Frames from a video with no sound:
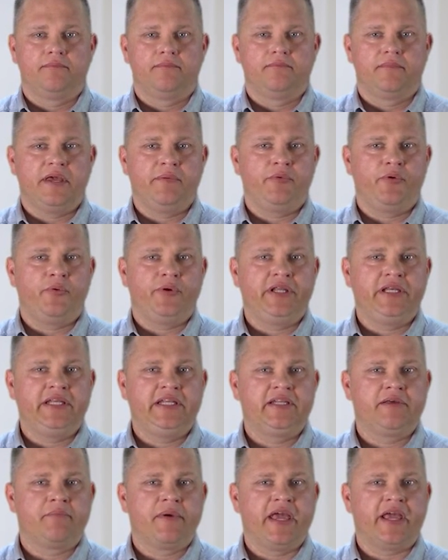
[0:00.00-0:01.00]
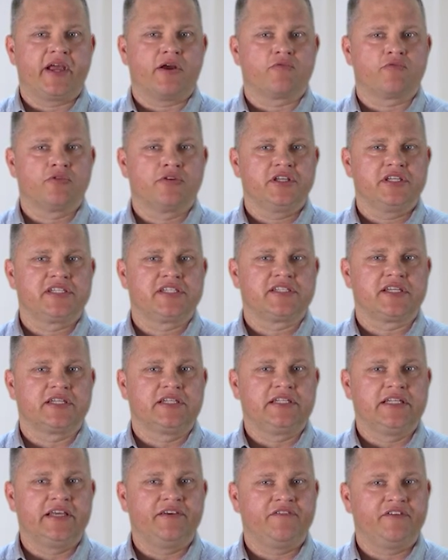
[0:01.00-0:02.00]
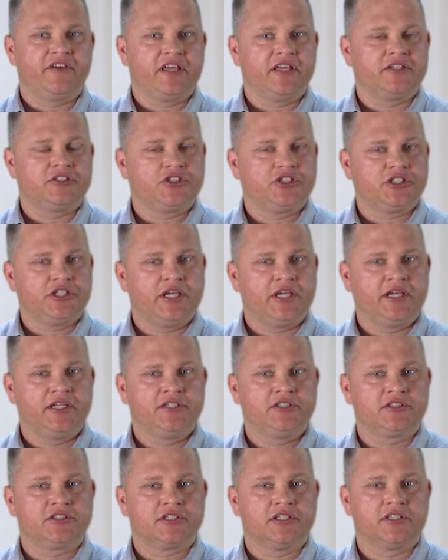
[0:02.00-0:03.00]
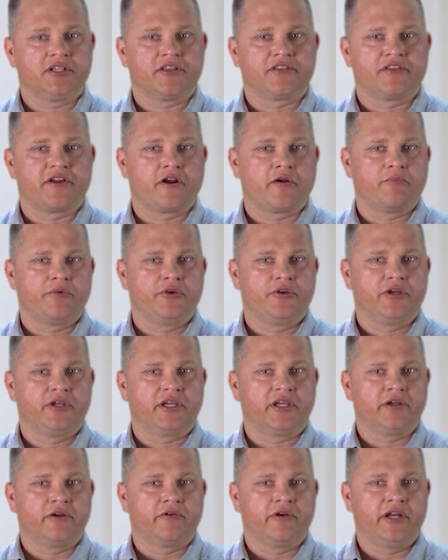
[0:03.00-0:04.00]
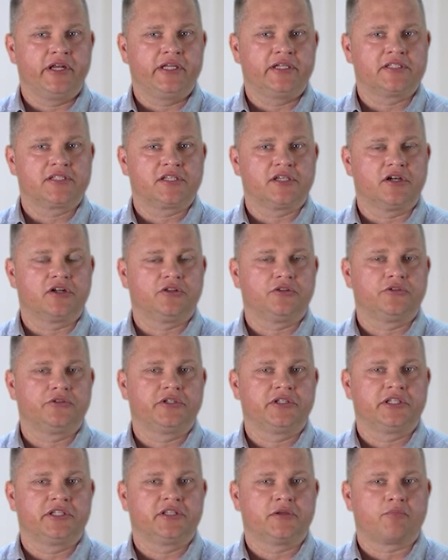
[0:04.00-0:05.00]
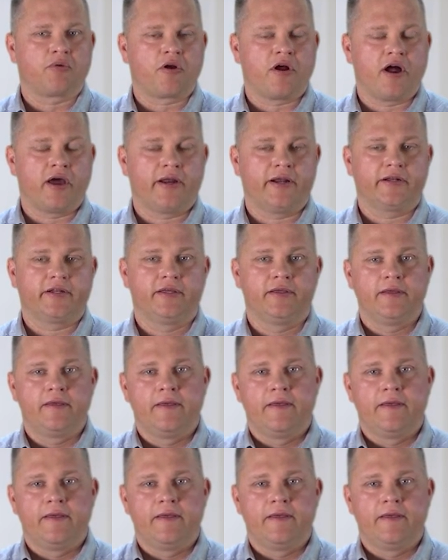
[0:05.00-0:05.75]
Maybe we need to make a really significant change in the therapeutic ingredients included in the product.